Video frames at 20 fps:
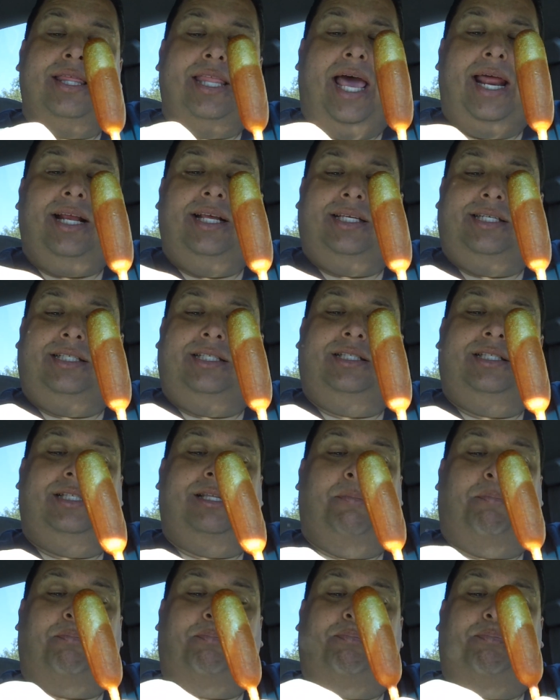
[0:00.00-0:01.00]
That is
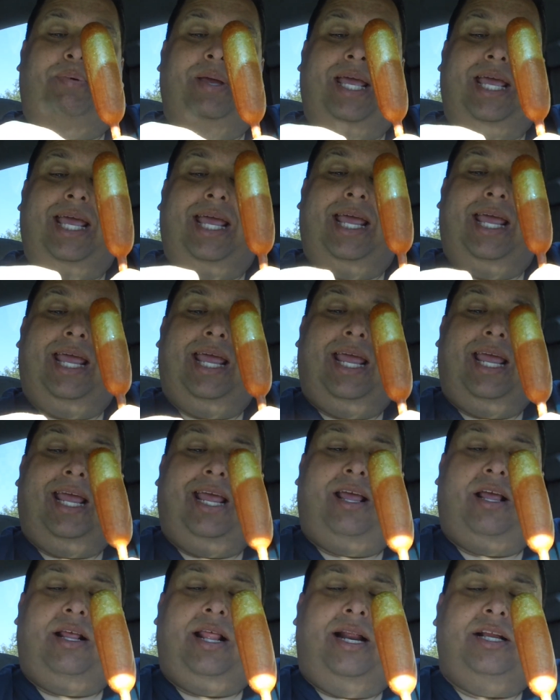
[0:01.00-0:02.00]
the
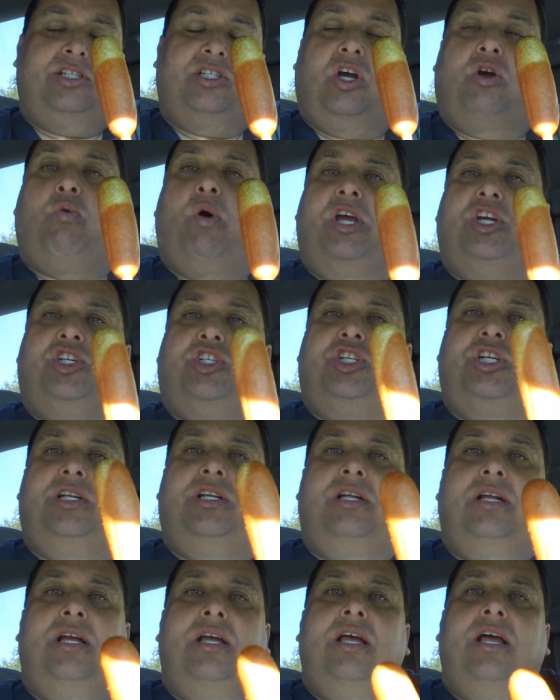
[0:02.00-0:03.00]

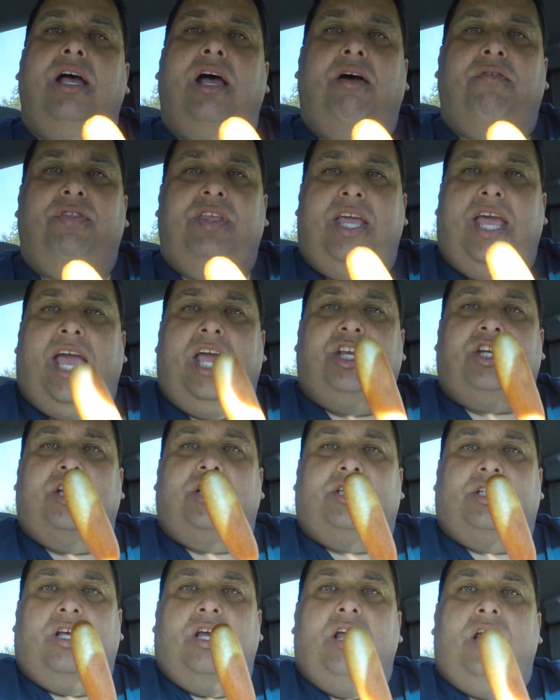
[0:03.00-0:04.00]
question of the
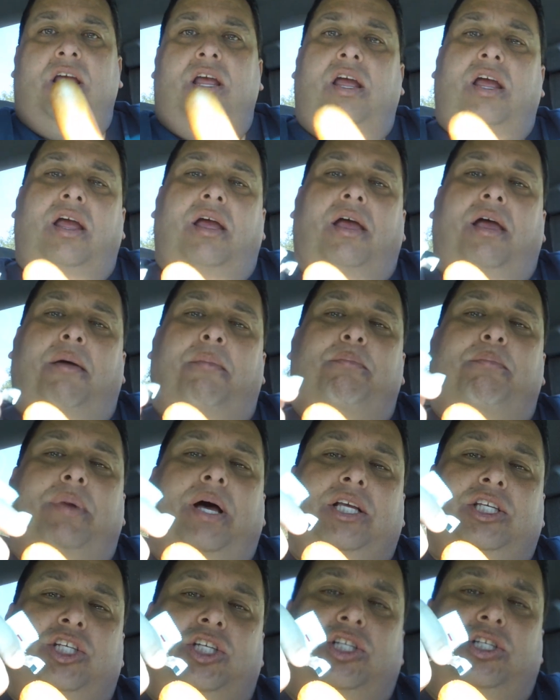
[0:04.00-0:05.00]
ages.
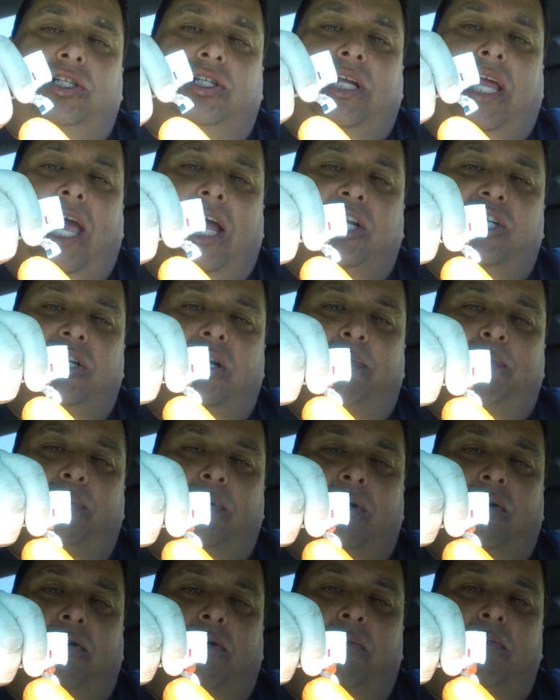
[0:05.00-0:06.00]
Must ketchup
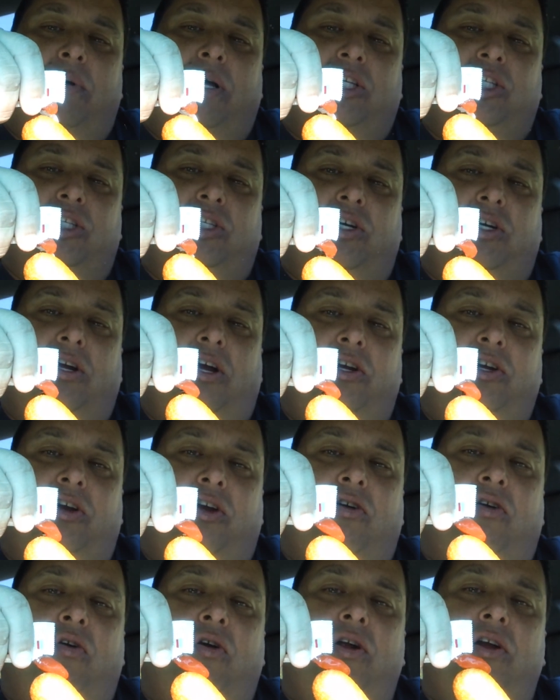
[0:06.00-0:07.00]
or mustard on your
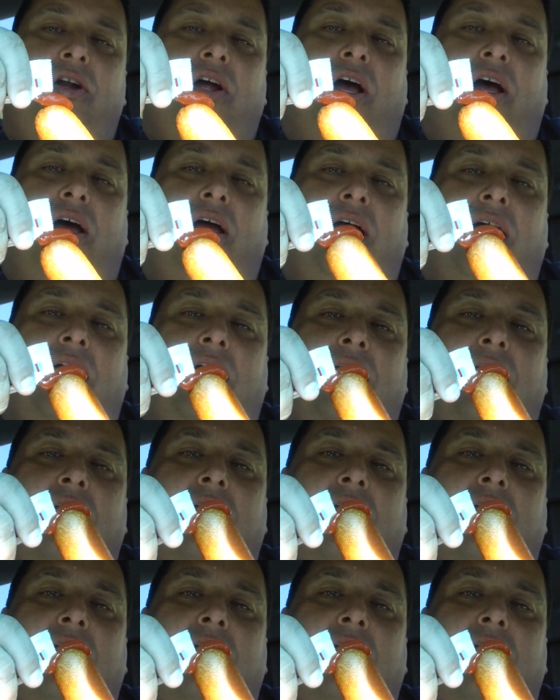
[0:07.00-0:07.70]
corn dog?